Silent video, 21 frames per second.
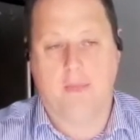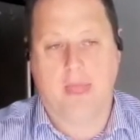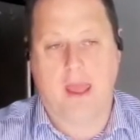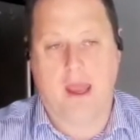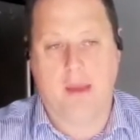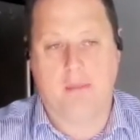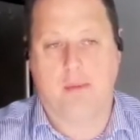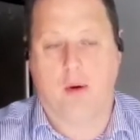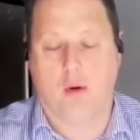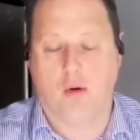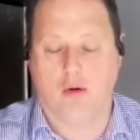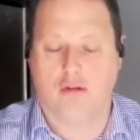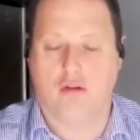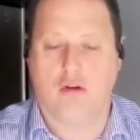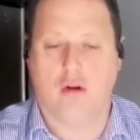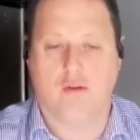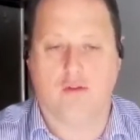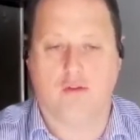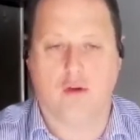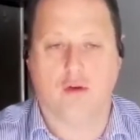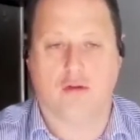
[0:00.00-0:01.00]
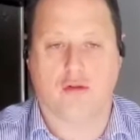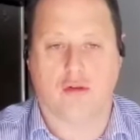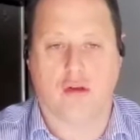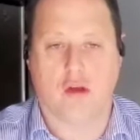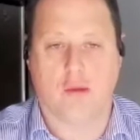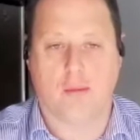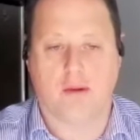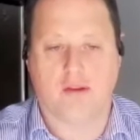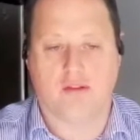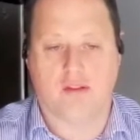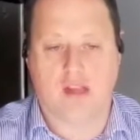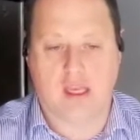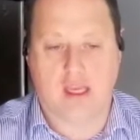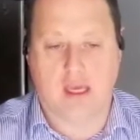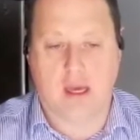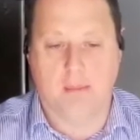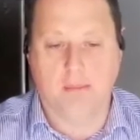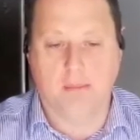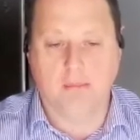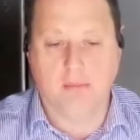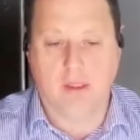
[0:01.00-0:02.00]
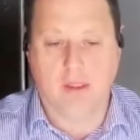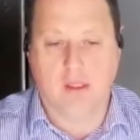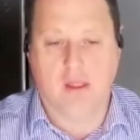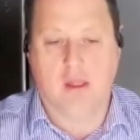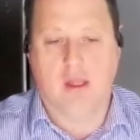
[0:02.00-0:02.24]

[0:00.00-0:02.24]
a portion of your surplus income